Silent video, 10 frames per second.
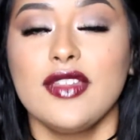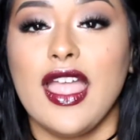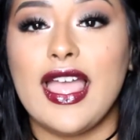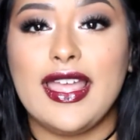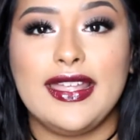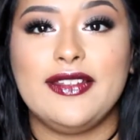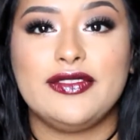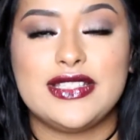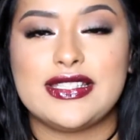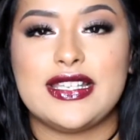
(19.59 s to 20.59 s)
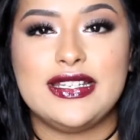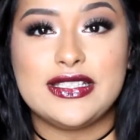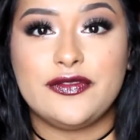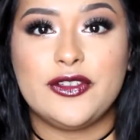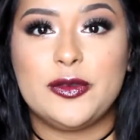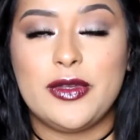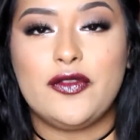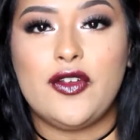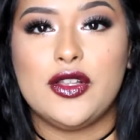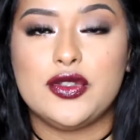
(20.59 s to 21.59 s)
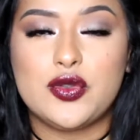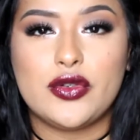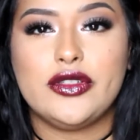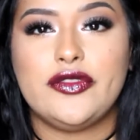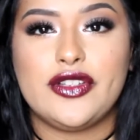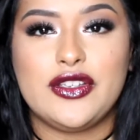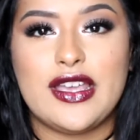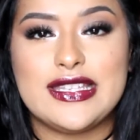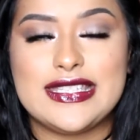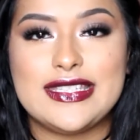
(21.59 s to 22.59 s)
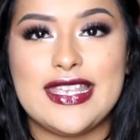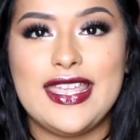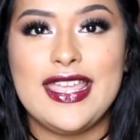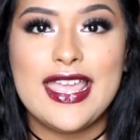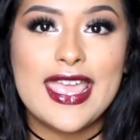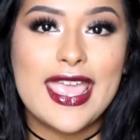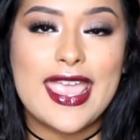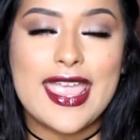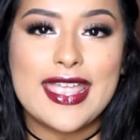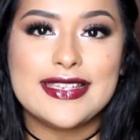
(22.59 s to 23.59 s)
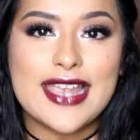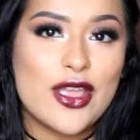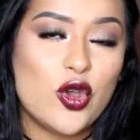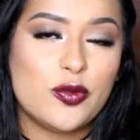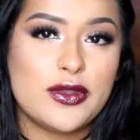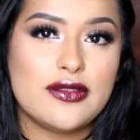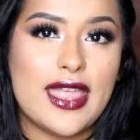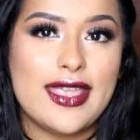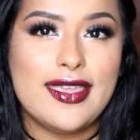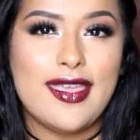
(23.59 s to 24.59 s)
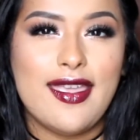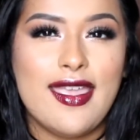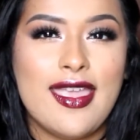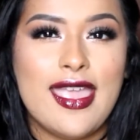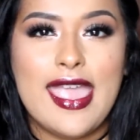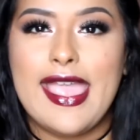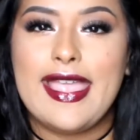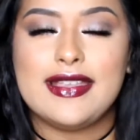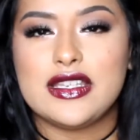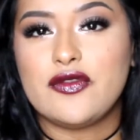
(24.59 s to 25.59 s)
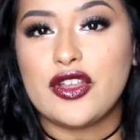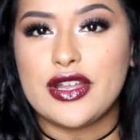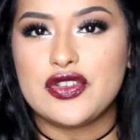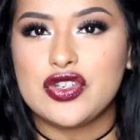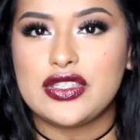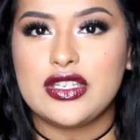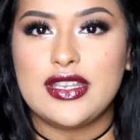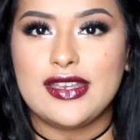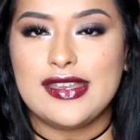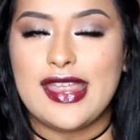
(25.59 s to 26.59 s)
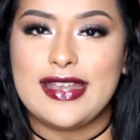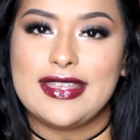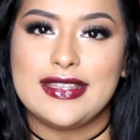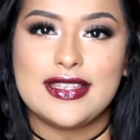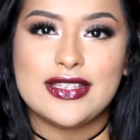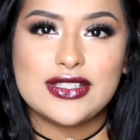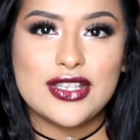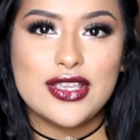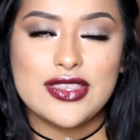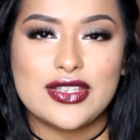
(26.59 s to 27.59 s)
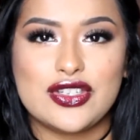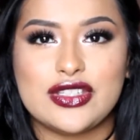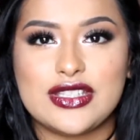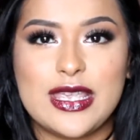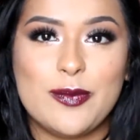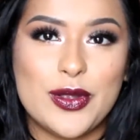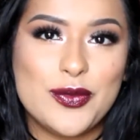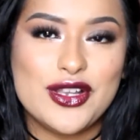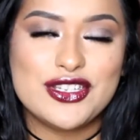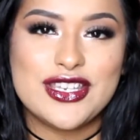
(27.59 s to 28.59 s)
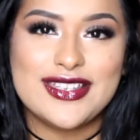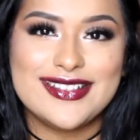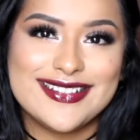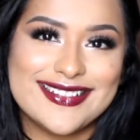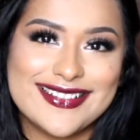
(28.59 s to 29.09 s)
I decided to film a fall tutorial for you guys today, and I hope you like it. And if you're interested in how to get this look, then just keep on watching.